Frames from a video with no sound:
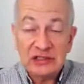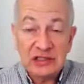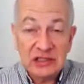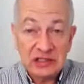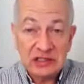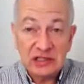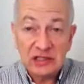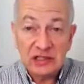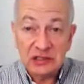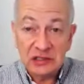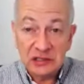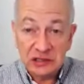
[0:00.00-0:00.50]

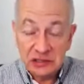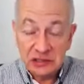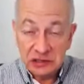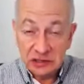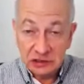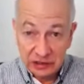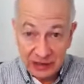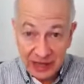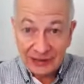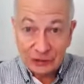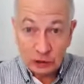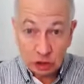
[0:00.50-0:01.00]
This is
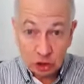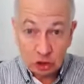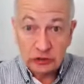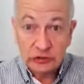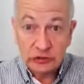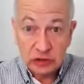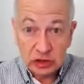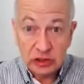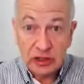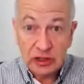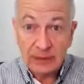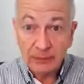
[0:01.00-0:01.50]
that good
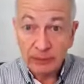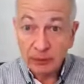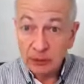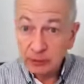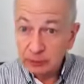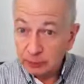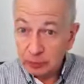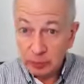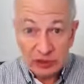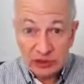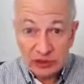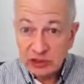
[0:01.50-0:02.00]

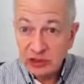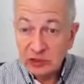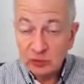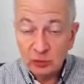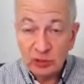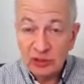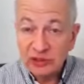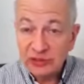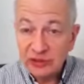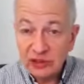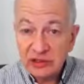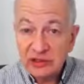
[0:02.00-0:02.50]
shepherd present
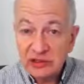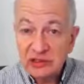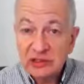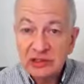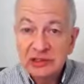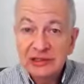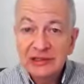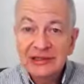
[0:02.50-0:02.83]
with us